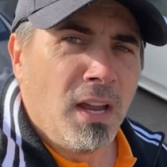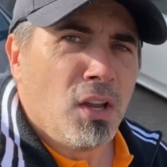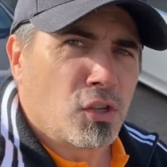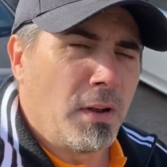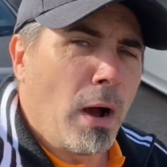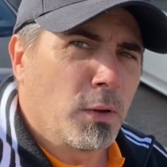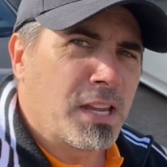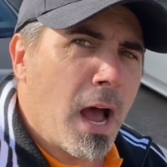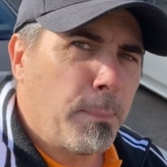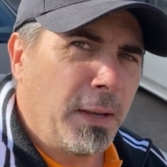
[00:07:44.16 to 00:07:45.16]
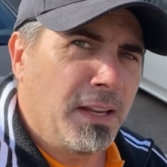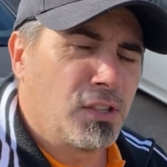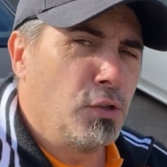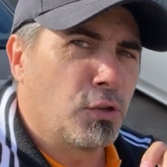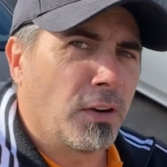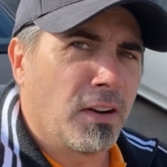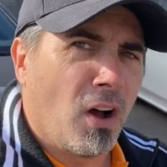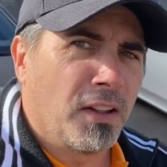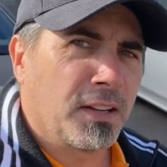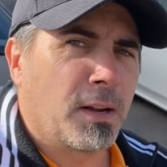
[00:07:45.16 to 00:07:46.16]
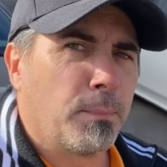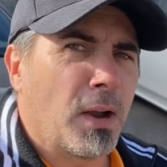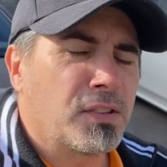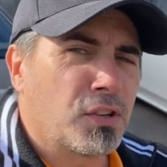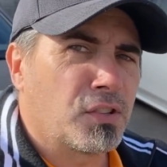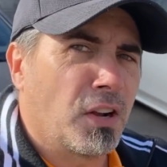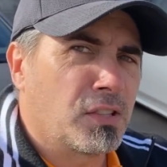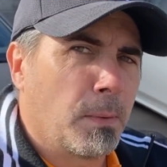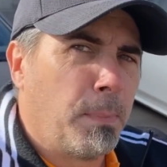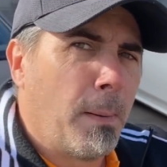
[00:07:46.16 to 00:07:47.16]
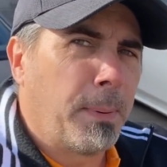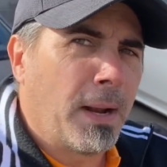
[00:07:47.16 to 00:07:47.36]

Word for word: So now what's happening is you turn it on, the compressor starts to pump it